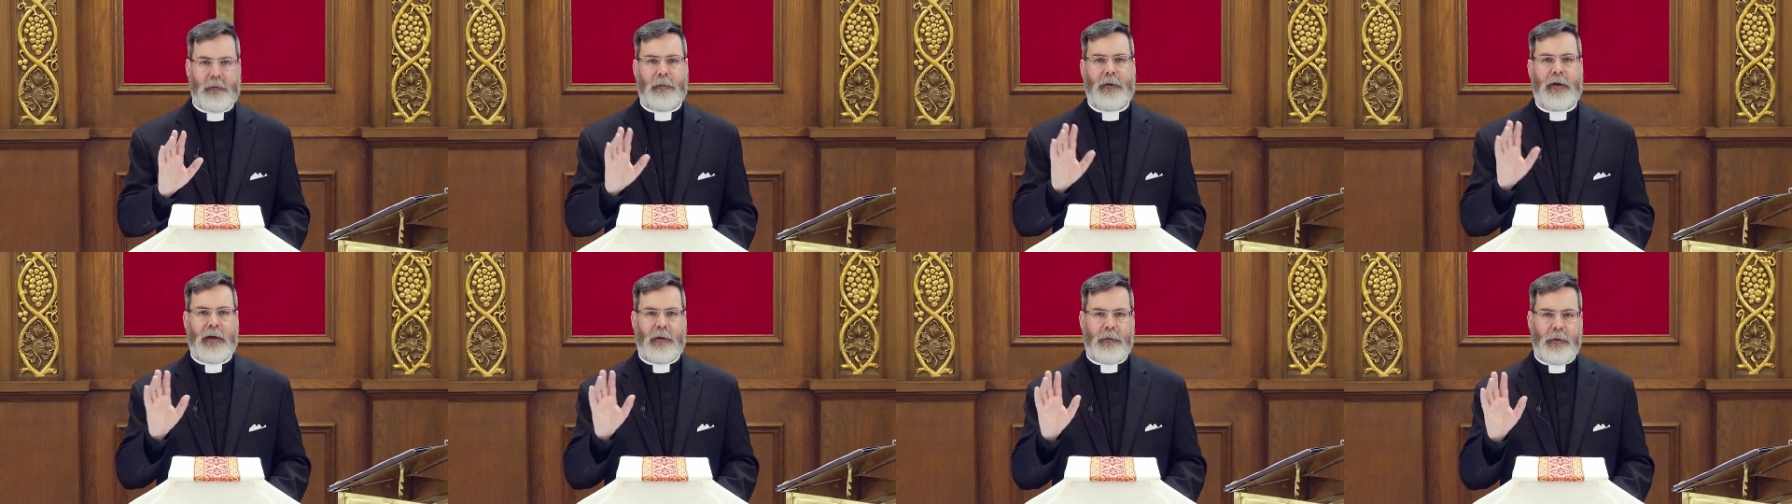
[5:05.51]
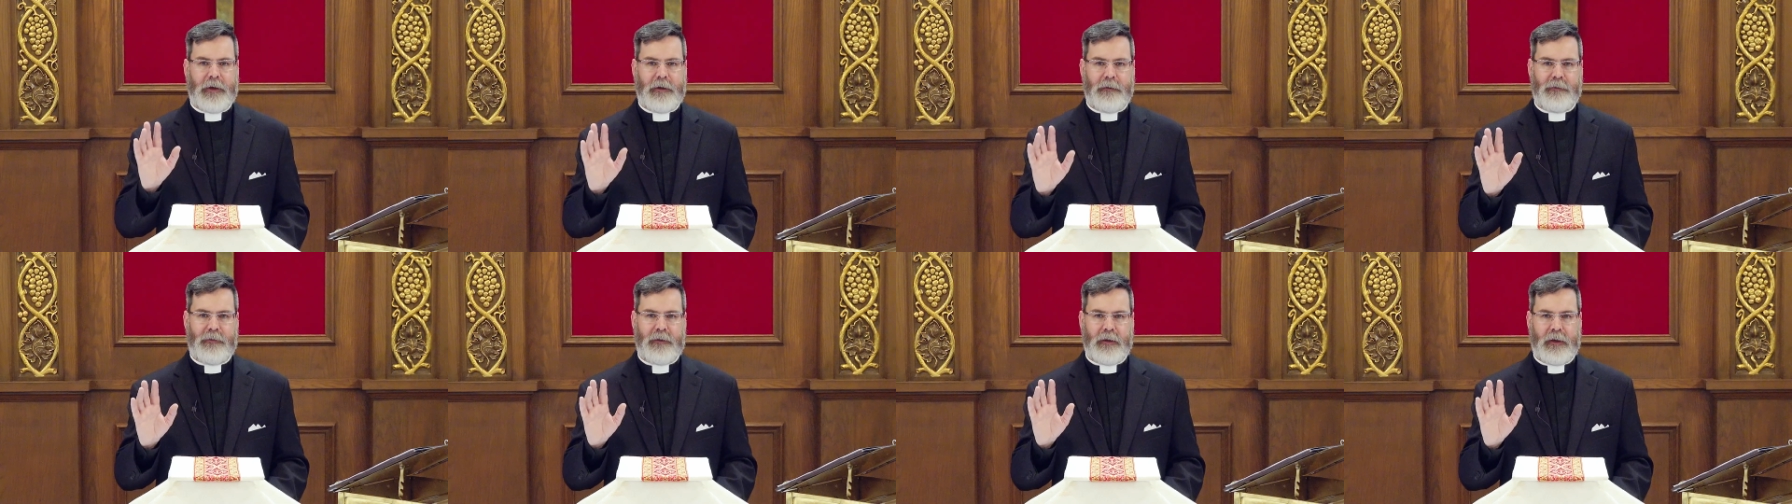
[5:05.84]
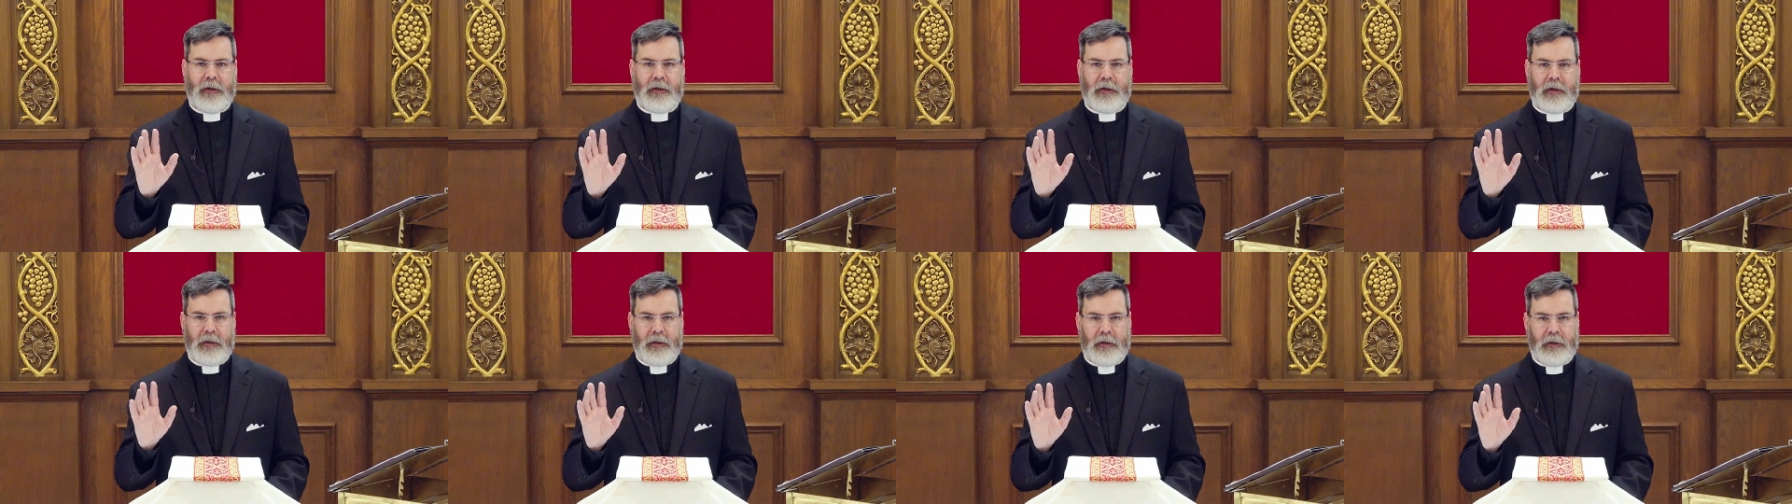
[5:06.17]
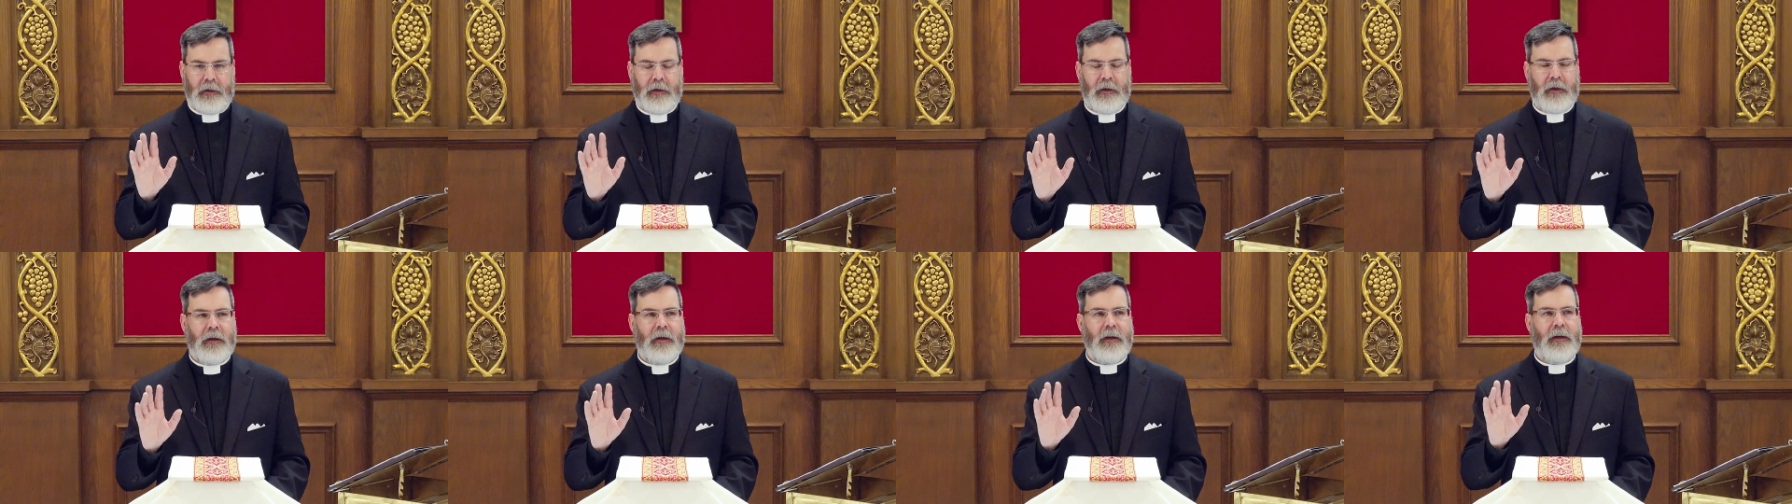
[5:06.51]
to my way of
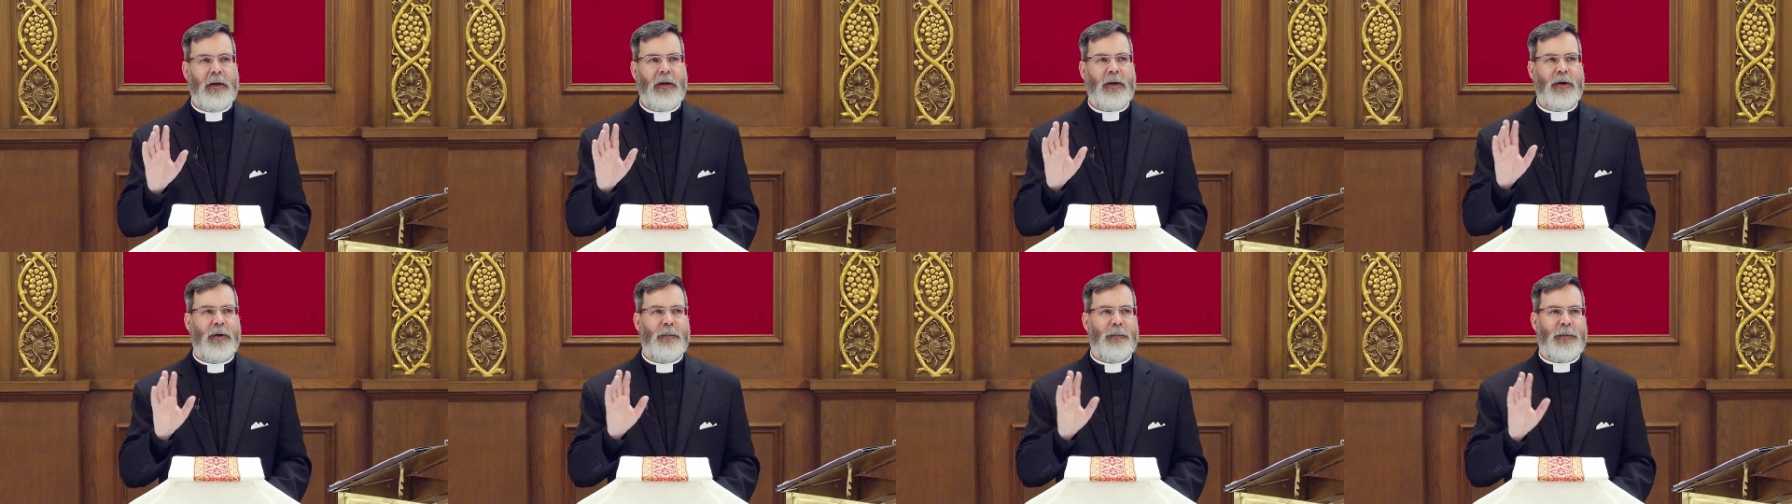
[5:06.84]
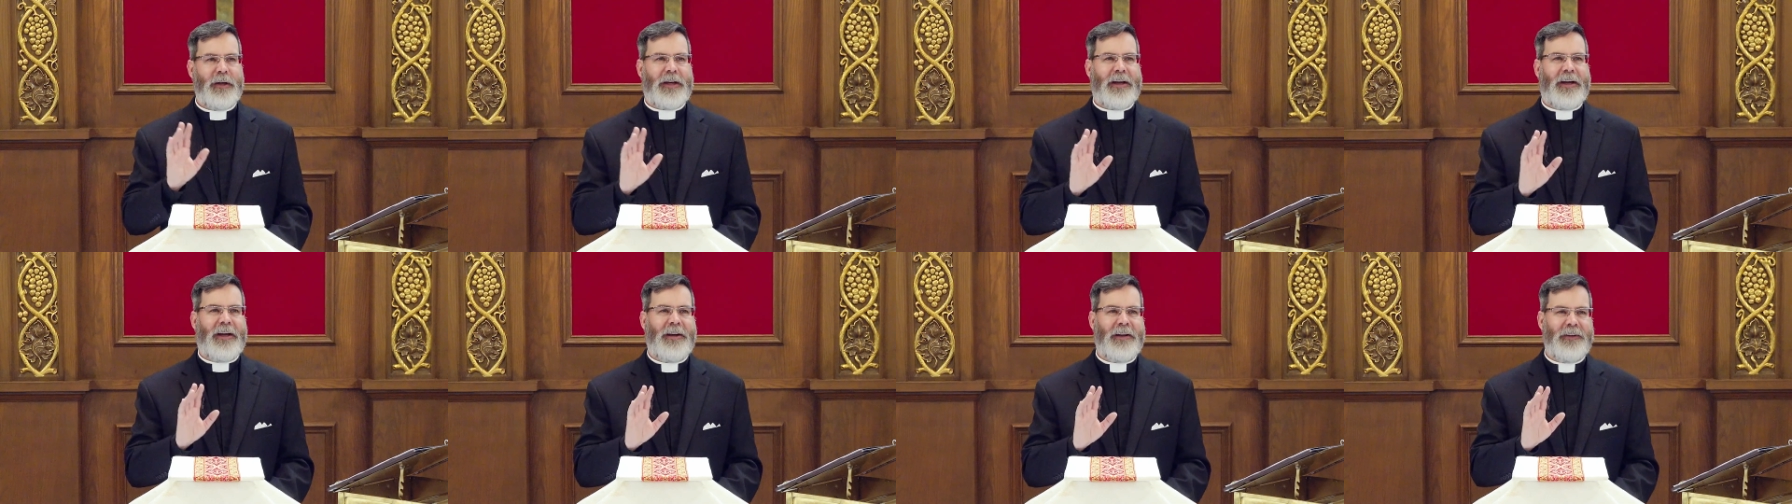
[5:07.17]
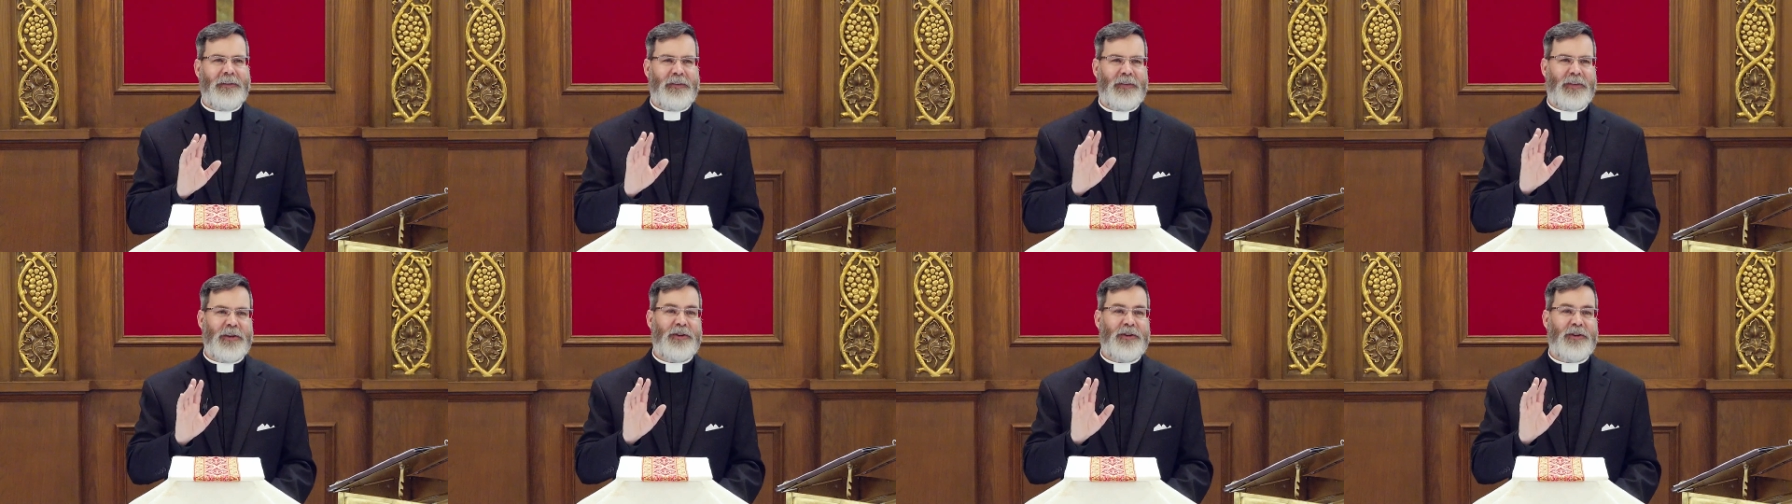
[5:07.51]
thinking because